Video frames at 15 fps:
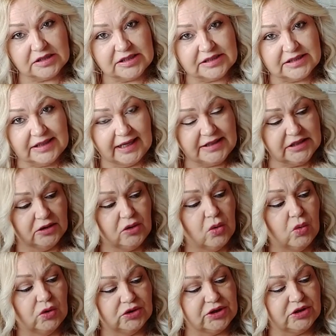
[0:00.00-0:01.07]
it's nice and
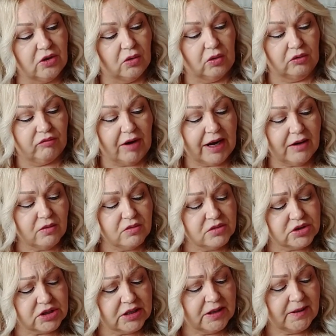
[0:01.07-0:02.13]
golden all round,